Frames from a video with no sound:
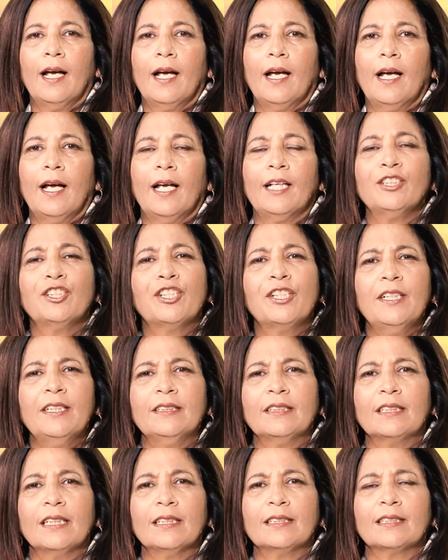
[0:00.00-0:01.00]
And
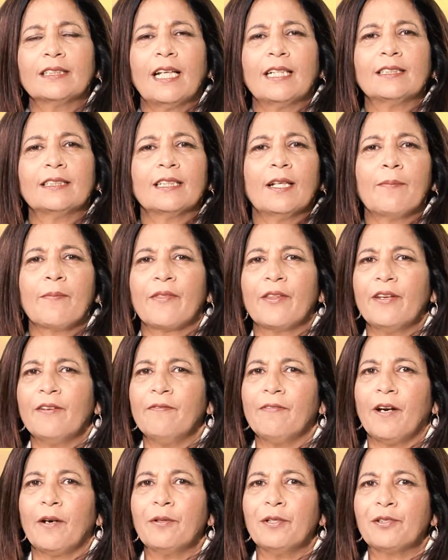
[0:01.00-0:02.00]
Jesus said something
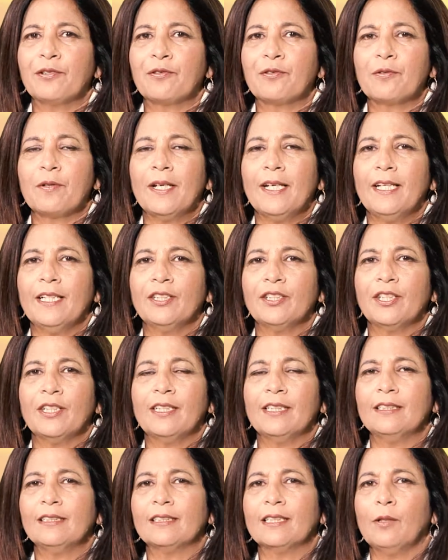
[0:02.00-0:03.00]
very strange. He
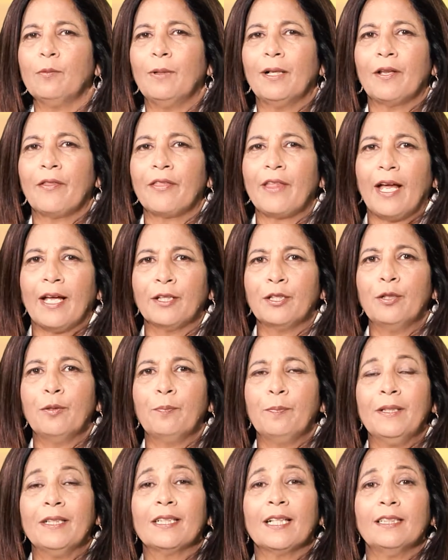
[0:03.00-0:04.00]
didn't say, "Well, thank you,
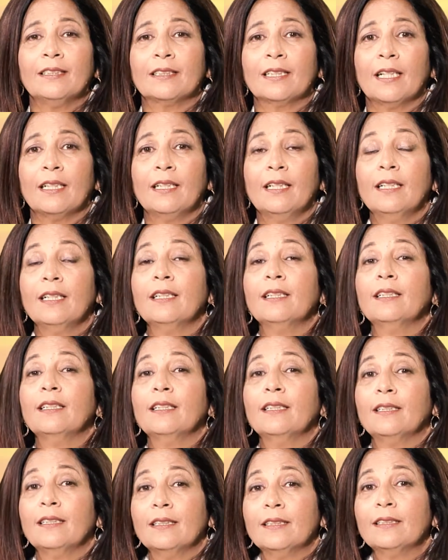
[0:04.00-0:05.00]
Peter." He said,
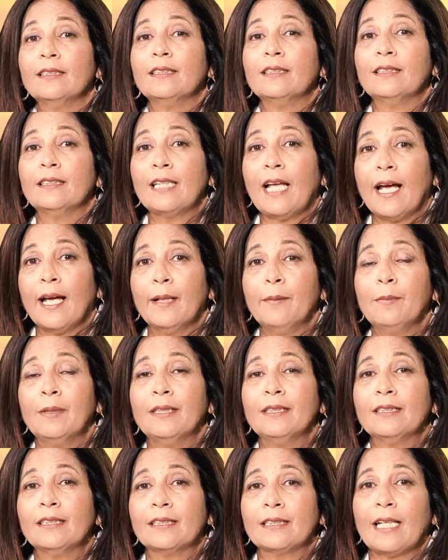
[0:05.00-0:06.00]

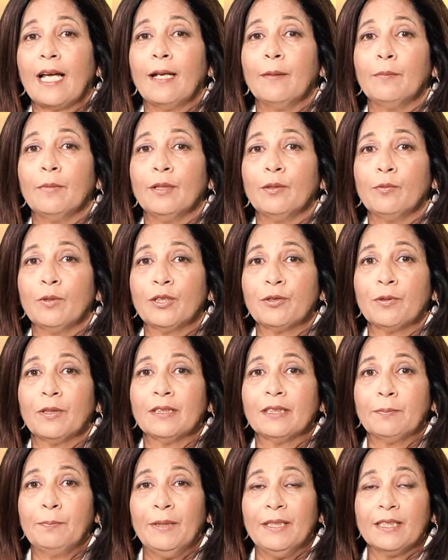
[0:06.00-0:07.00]
"Simon, Simon," which was
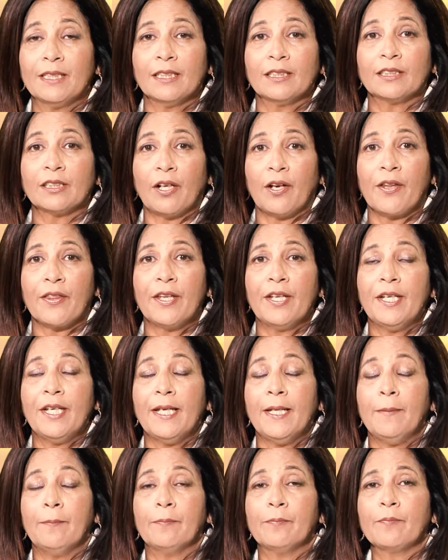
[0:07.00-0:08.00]
Peter's other
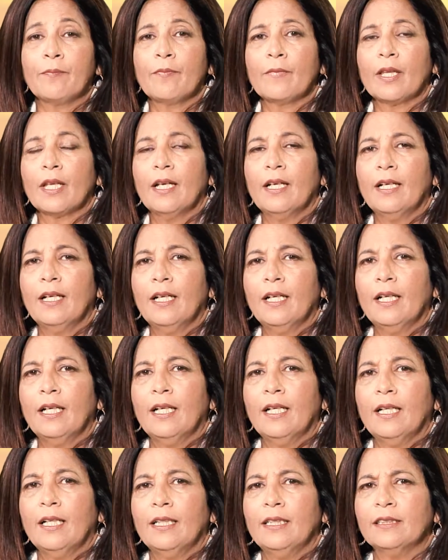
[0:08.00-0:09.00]
name.
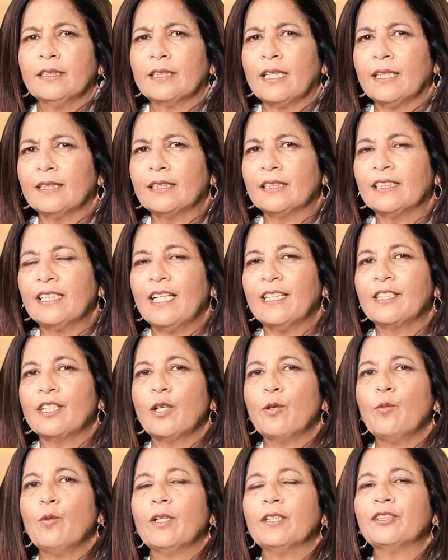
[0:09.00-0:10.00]
He said,
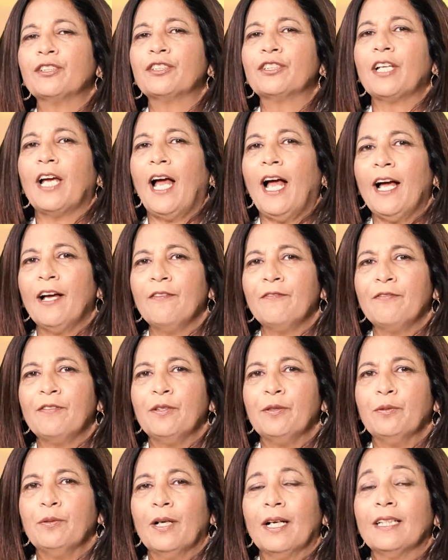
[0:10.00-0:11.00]
"Satan wants to have
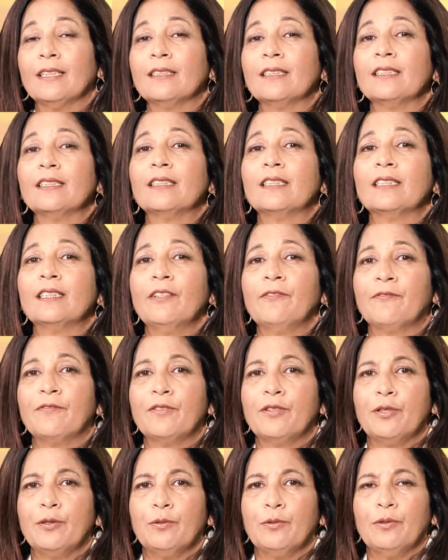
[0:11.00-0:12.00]
you and to sift
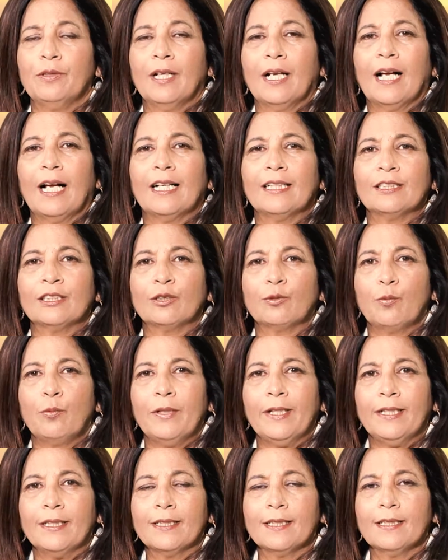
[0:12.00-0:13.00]
you as
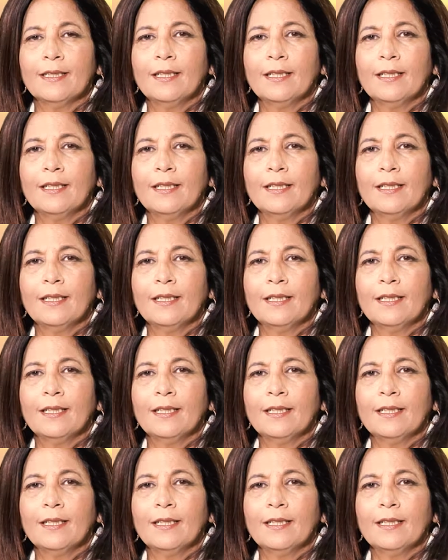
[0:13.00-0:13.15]
wheat."